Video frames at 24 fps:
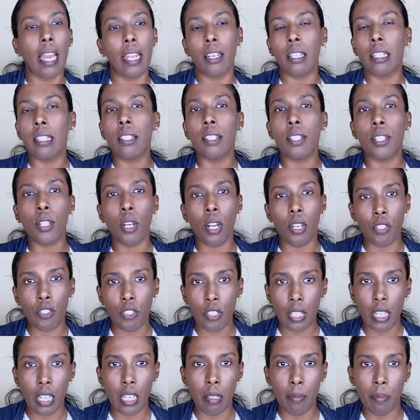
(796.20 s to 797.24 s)
and it's not
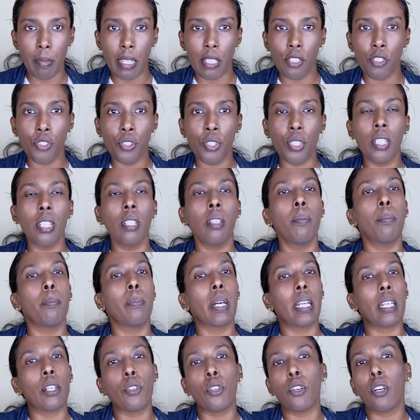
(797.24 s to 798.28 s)
really mentioned,
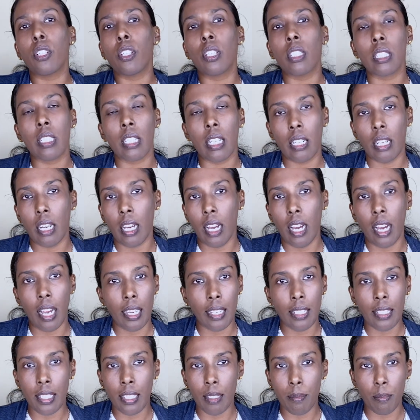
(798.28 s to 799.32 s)
but you're not
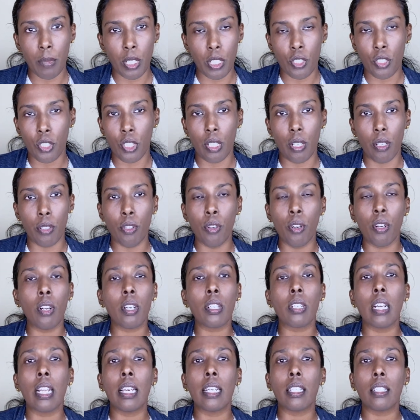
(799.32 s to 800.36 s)
hiding much. You're
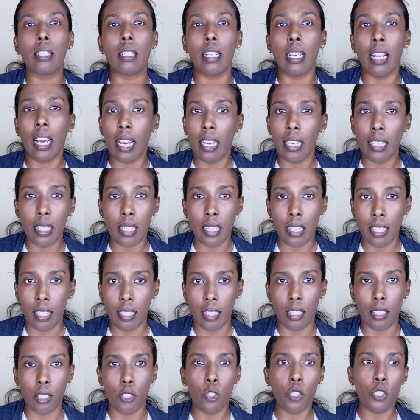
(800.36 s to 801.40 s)
not like lying
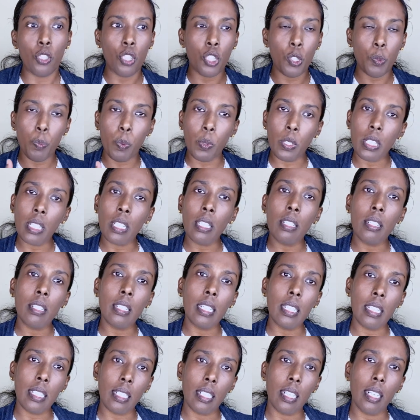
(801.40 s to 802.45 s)
either. You're just putting
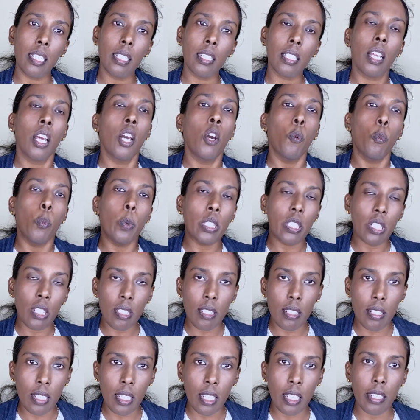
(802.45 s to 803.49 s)
details which
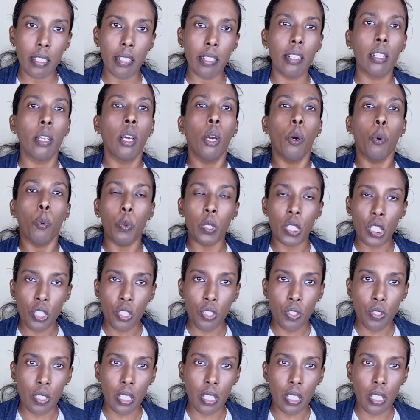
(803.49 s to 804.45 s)
is needed, which is